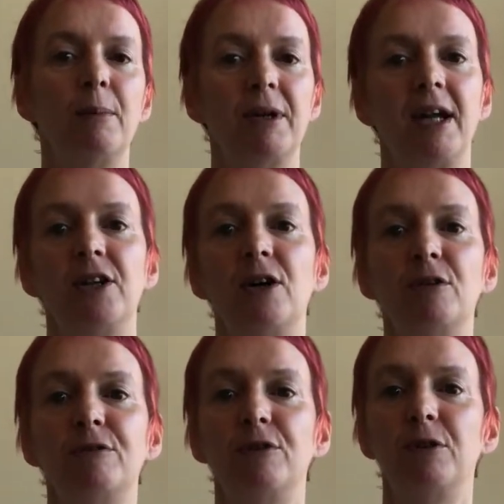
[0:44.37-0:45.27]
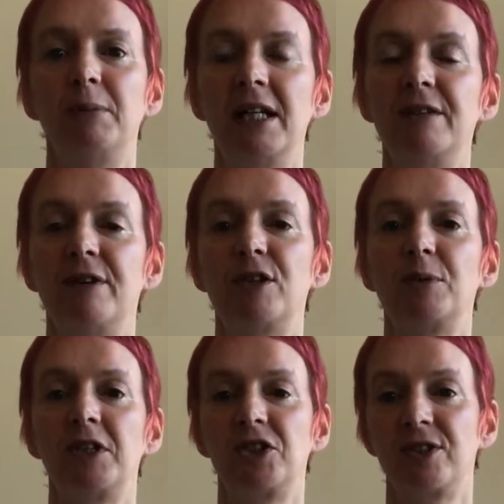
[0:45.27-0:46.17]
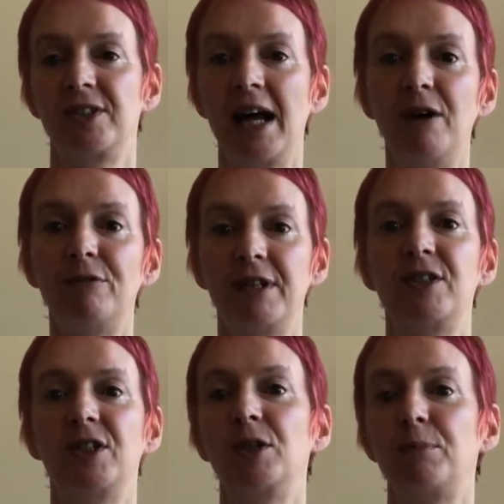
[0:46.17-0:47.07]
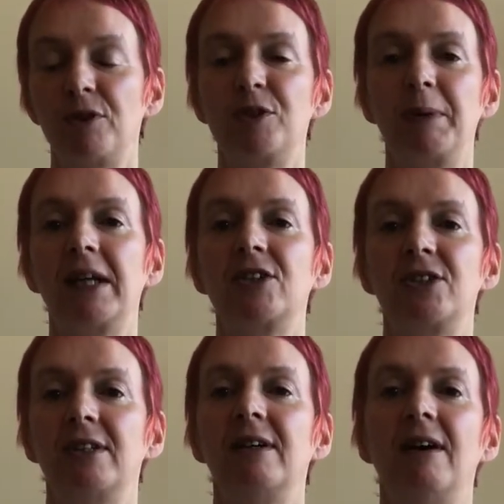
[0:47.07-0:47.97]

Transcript: But I know for many of us, we are just now facing the prospect